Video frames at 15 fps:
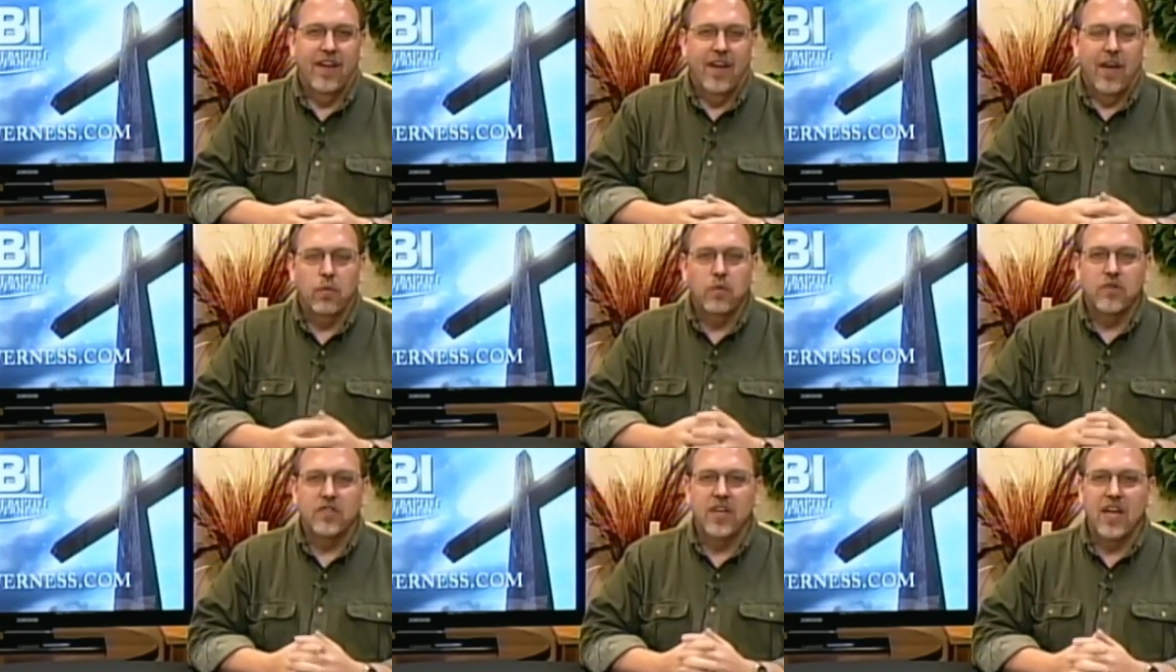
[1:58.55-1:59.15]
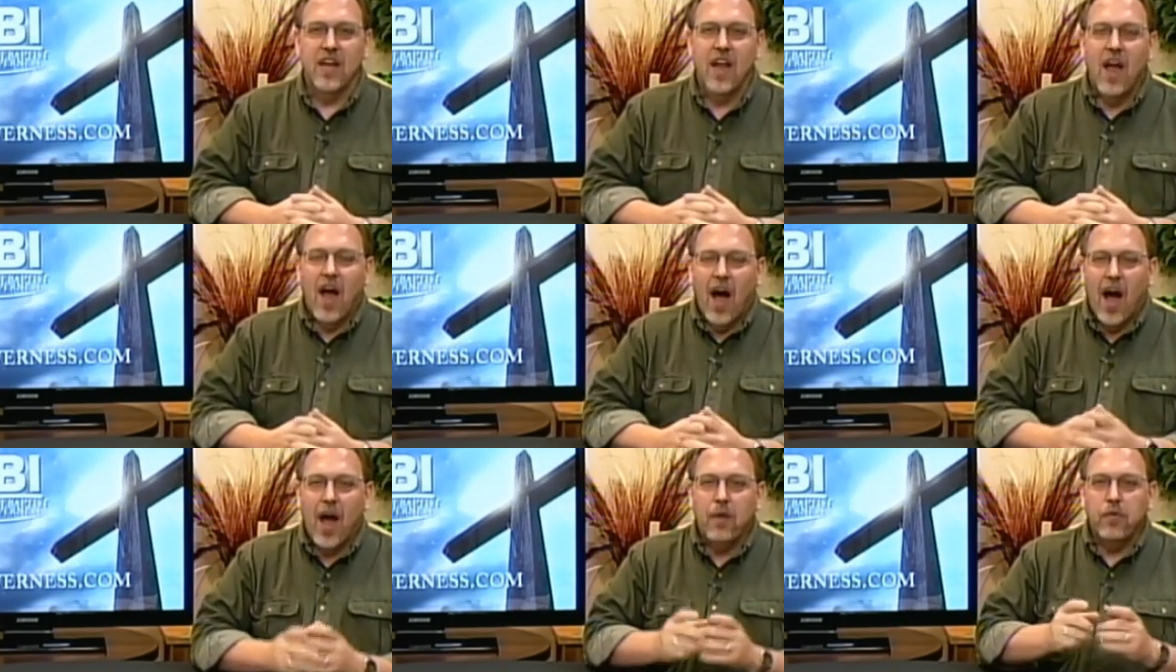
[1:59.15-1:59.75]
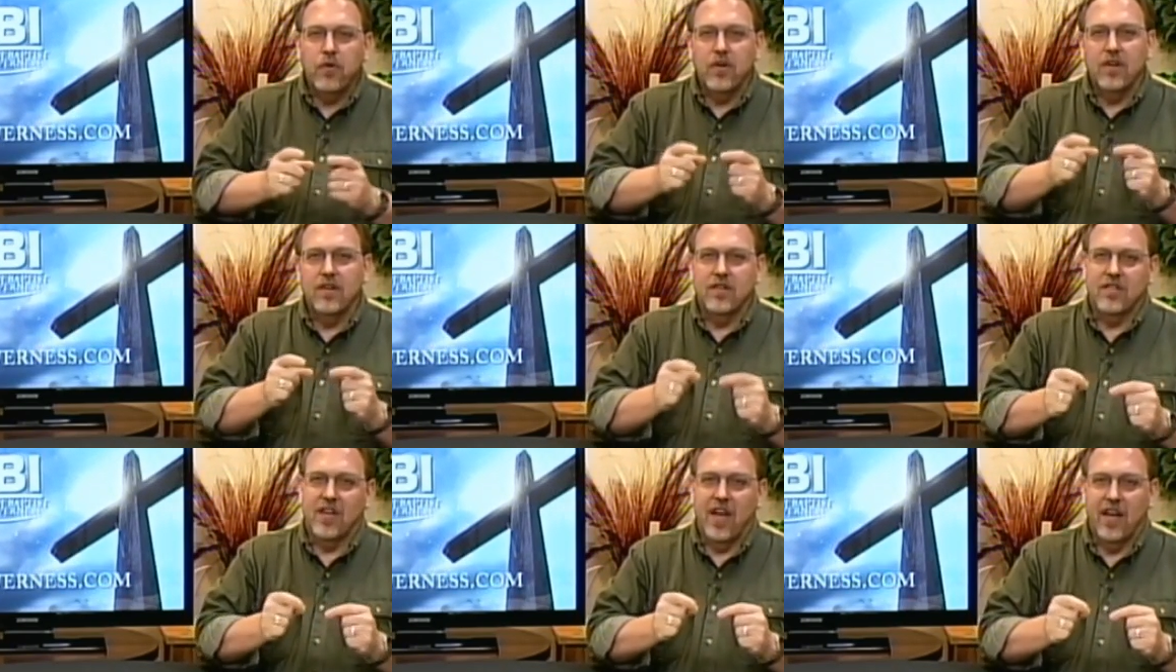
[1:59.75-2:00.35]
And we're saying, I'm going to
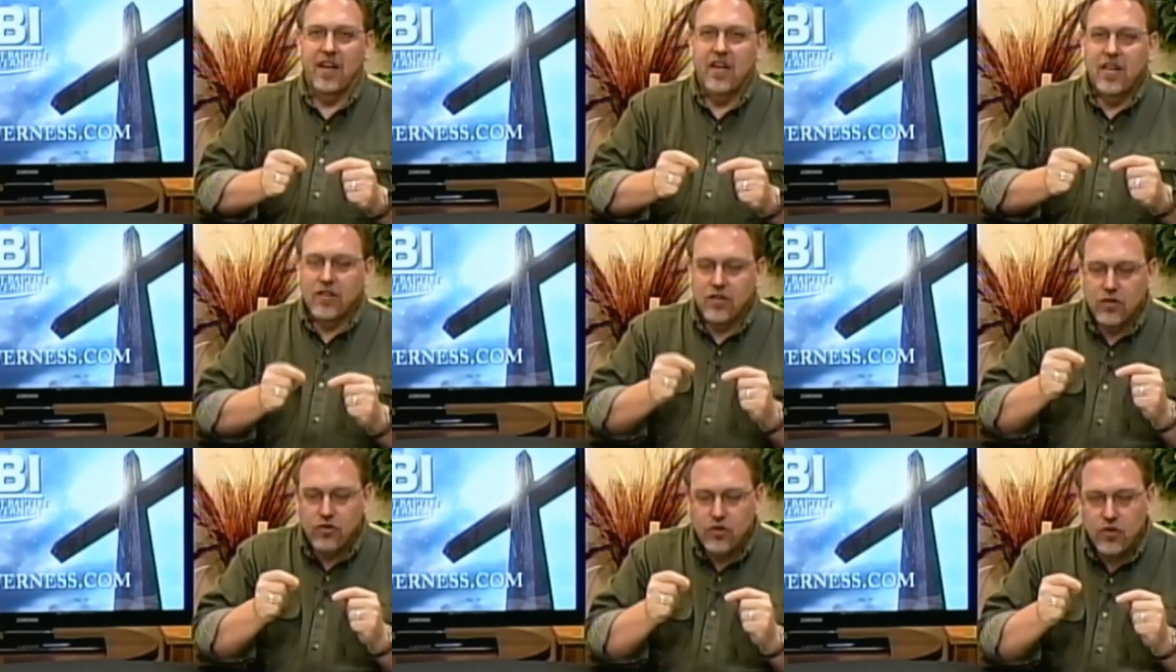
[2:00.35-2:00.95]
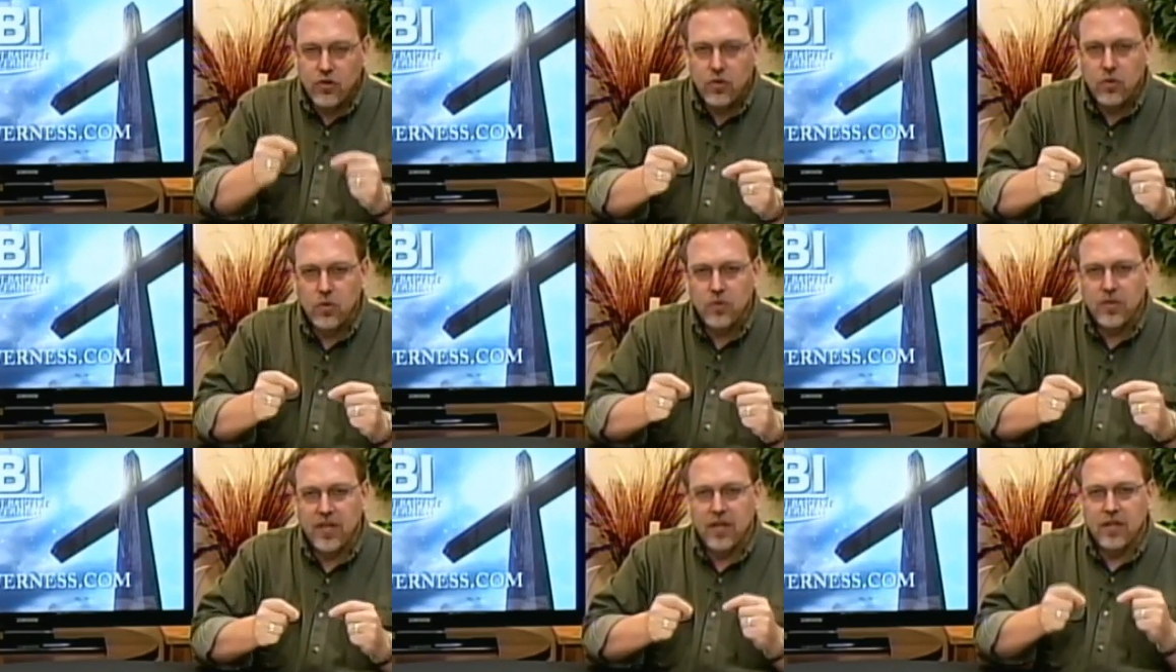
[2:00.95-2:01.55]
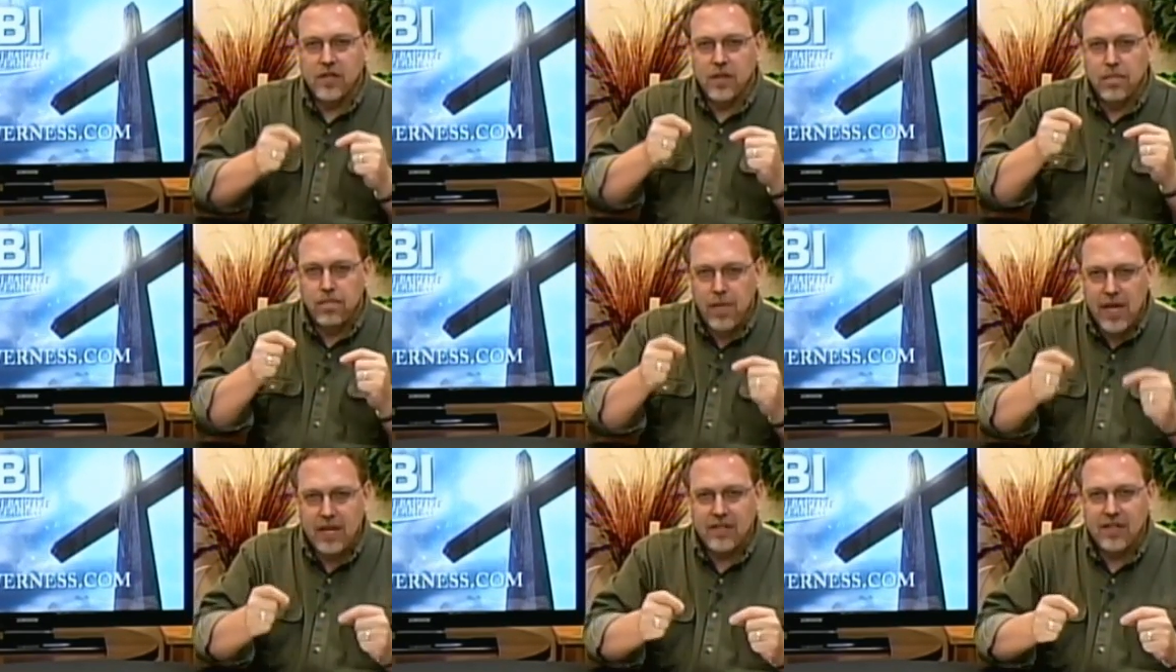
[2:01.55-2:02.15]
decide to chew, to
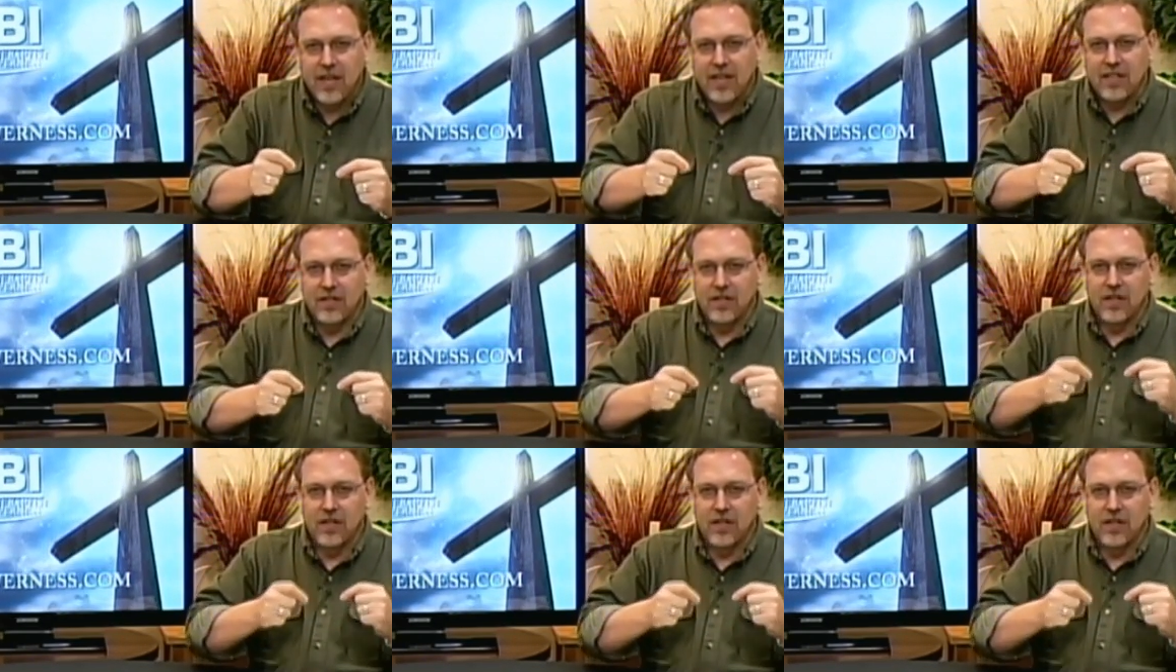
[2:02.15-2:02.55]
meditate, to